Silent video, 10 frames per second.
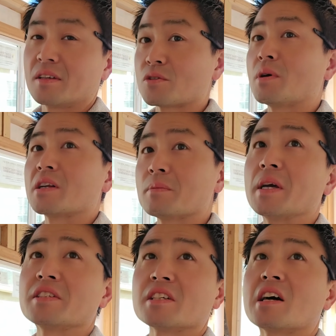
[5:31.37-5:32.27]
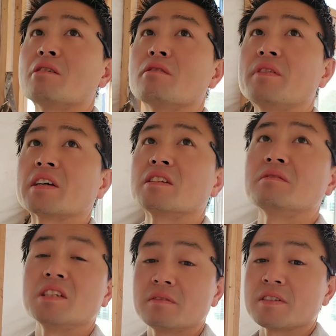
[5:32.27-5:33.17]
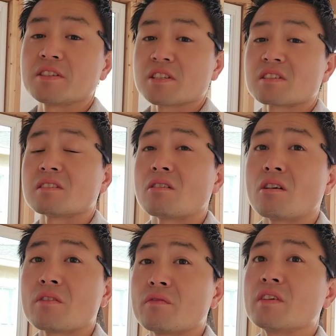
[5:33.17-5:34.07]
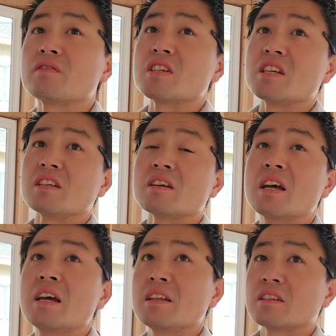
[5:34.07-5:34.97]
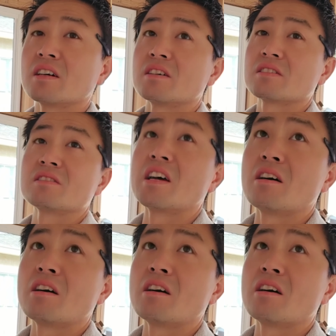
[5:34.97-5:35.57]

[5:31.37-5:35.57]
It's quite amazing how effective even just an R15 does.